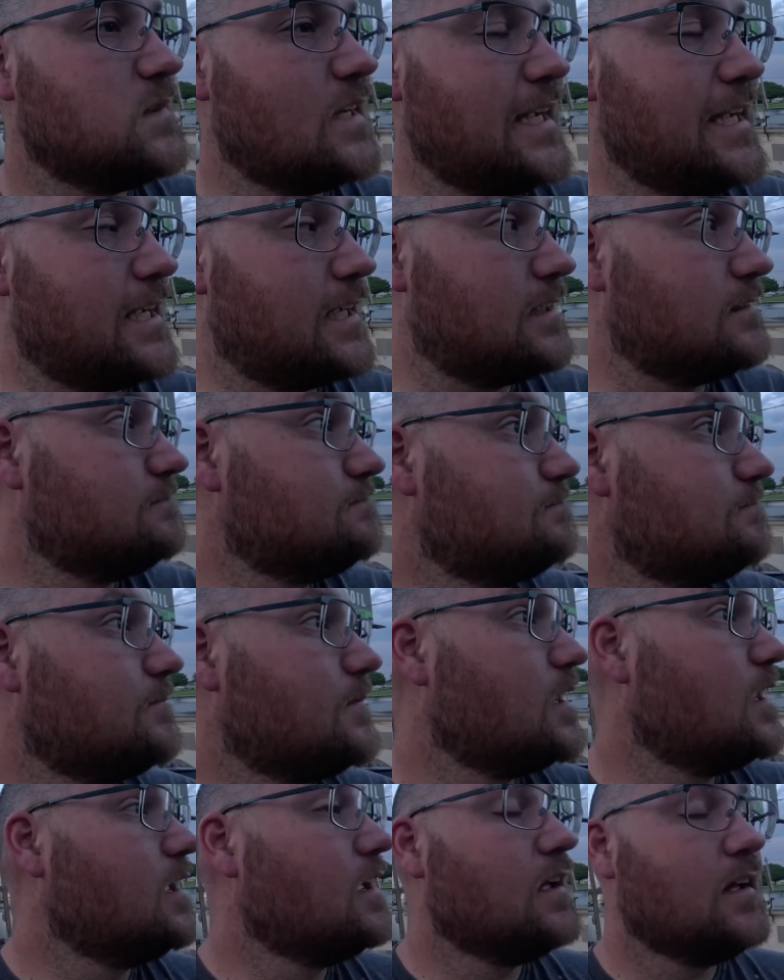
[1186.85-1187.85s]
Dang.
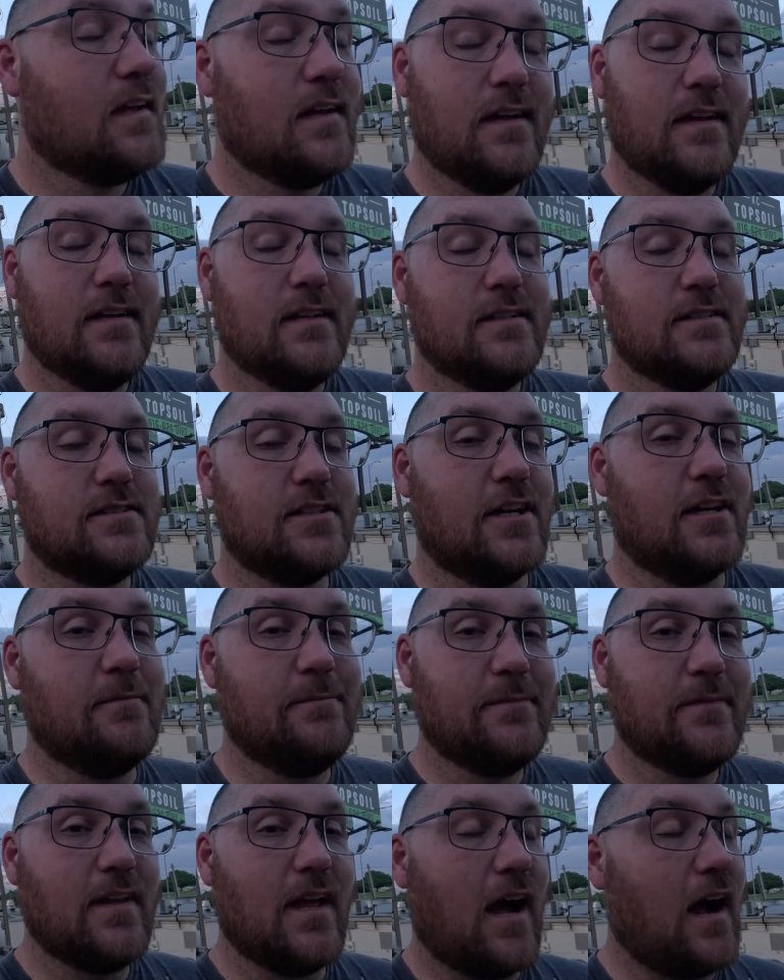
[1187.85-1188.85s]
So
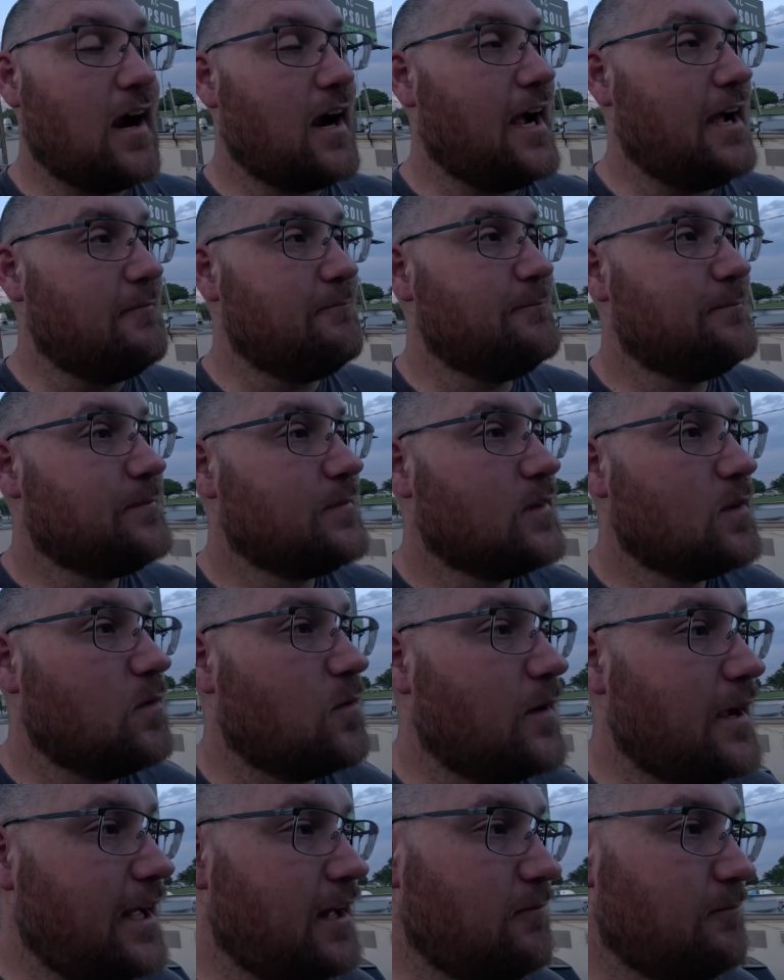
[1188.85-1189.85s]
all right,
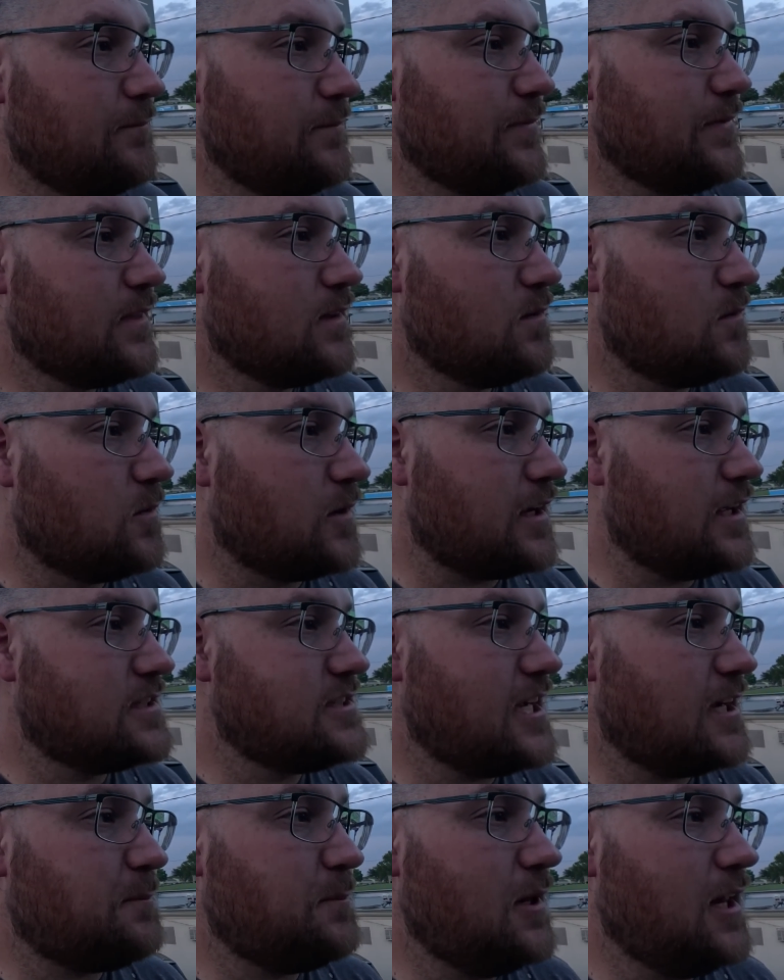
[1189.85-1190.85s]
well, we're gonna
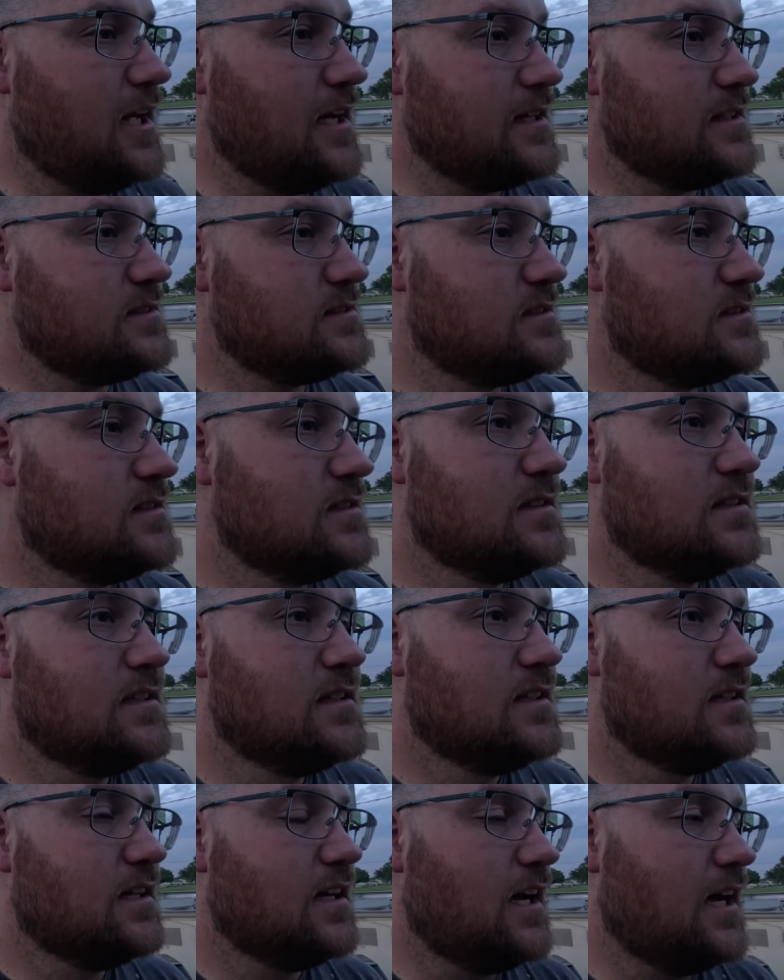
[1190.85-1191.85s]
check plugs.
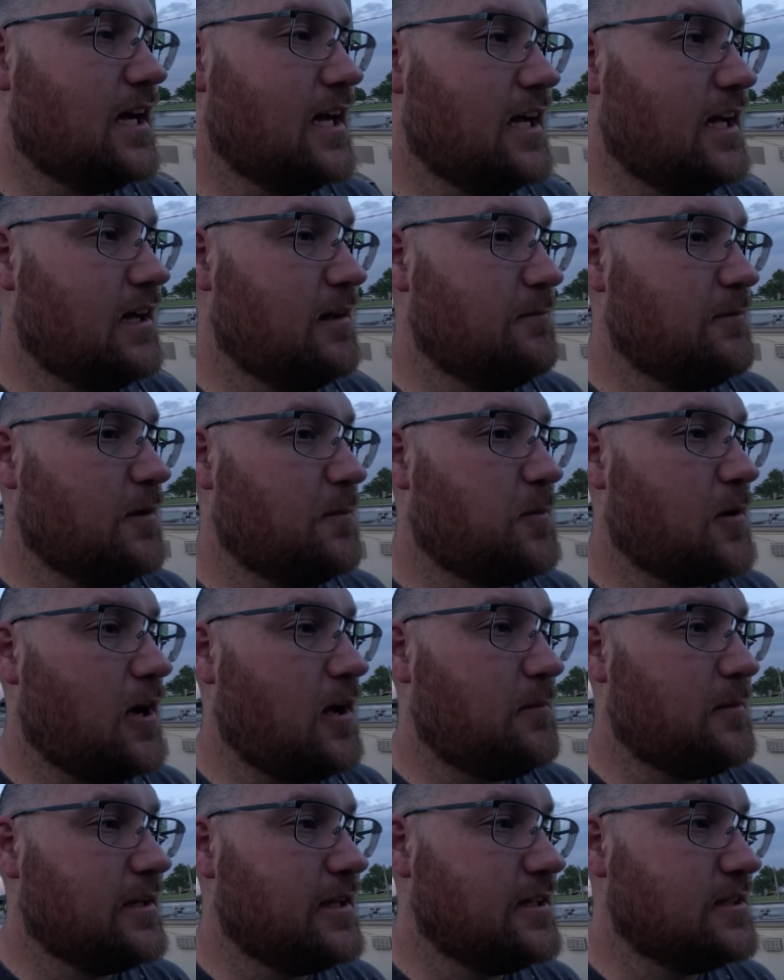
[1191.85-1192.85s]
They'll
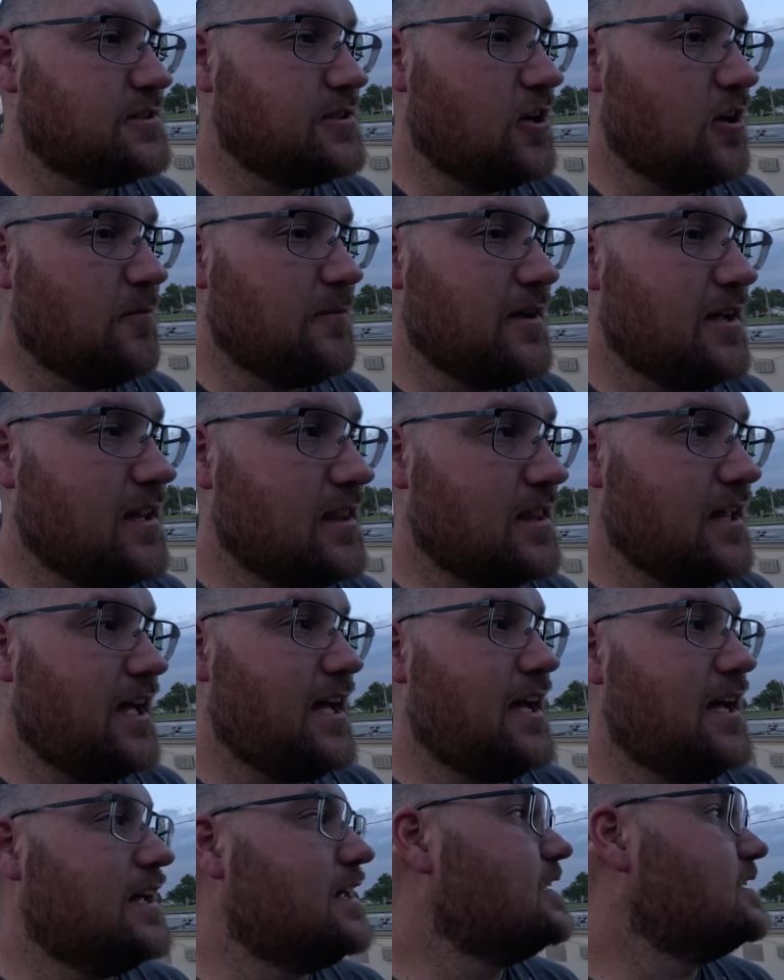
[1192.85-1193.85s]
probably show me
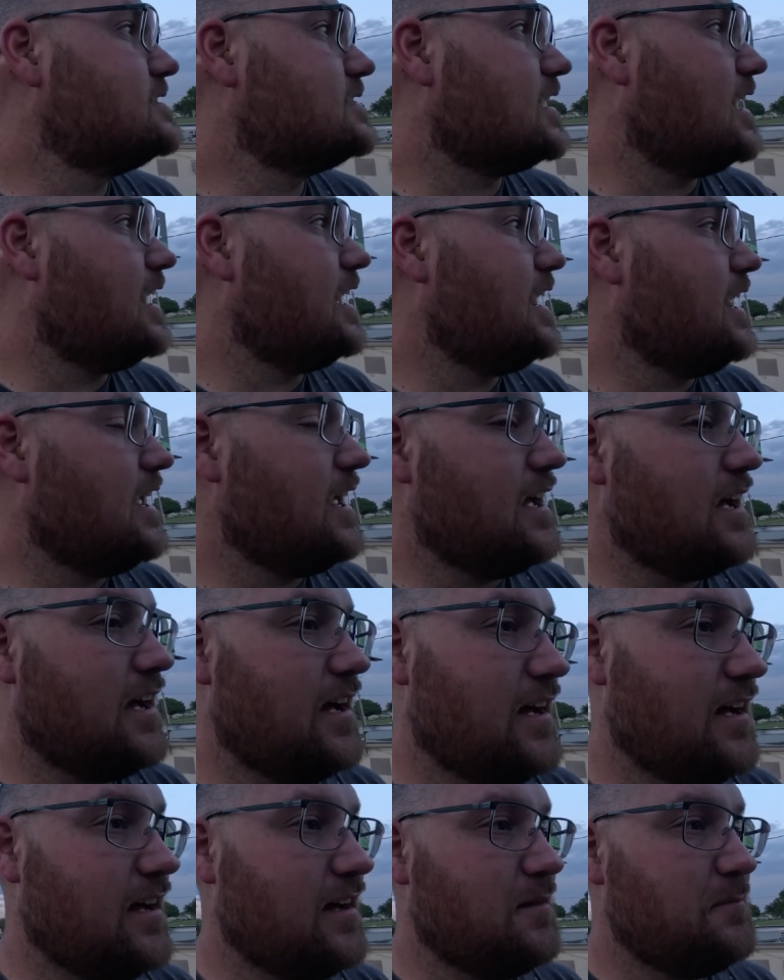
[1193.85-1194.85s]
that it's got
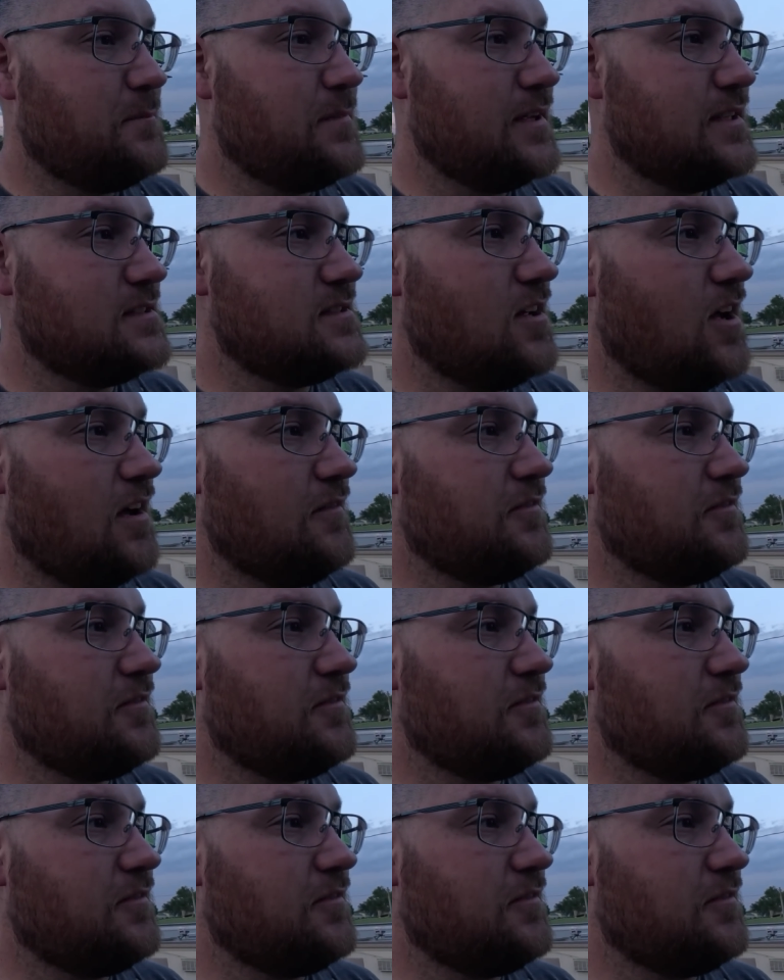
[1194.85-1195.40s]
a pissed